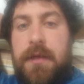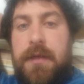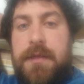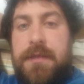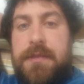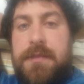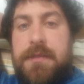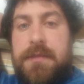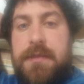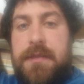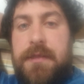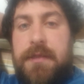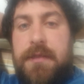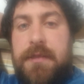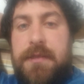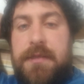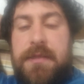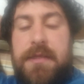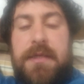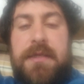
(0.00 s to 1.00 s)
is
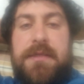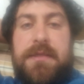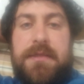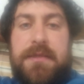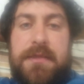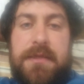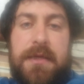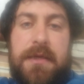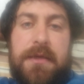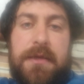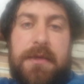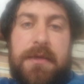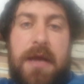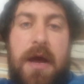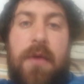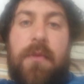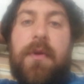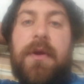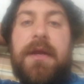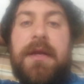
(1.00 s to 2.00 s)
it is uh,
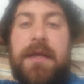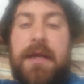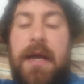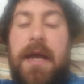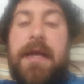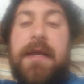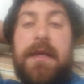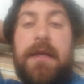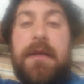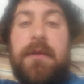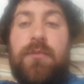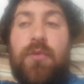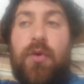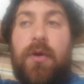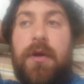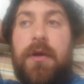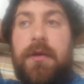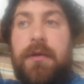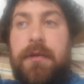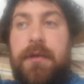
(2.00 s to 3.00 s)
not wanting to hike
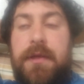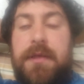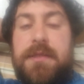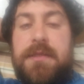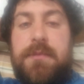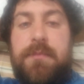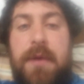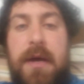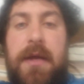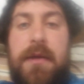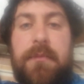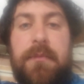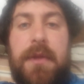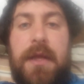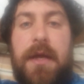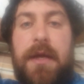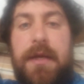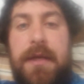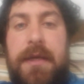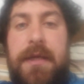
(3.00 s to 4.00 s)
anymore. Is the bottom
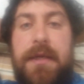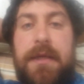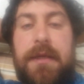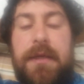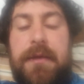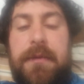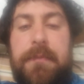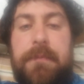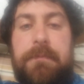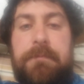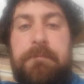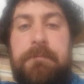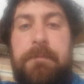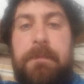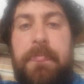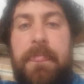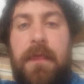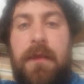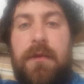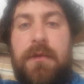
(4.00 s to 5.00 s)
line. He um
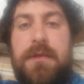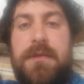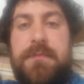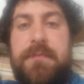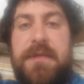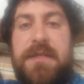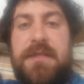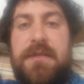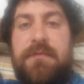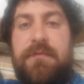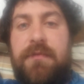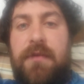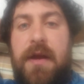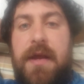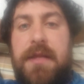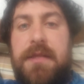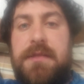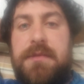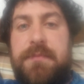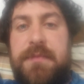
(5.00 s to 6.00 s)
was missing
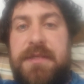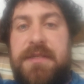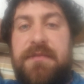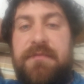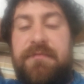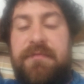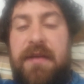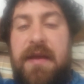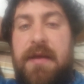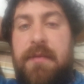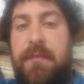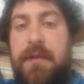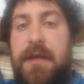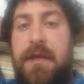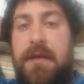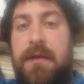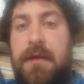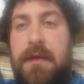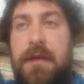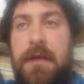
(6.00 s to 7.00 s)
friends, missing
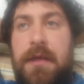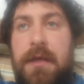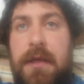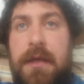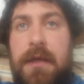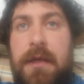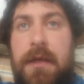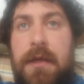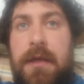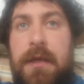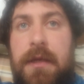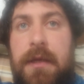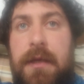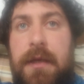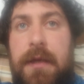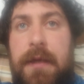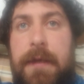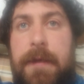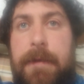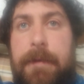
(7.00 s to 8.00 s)
family.
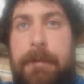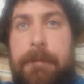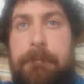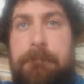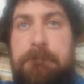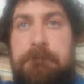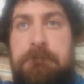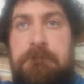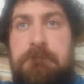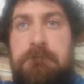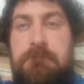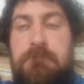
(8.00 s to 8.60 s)
Um,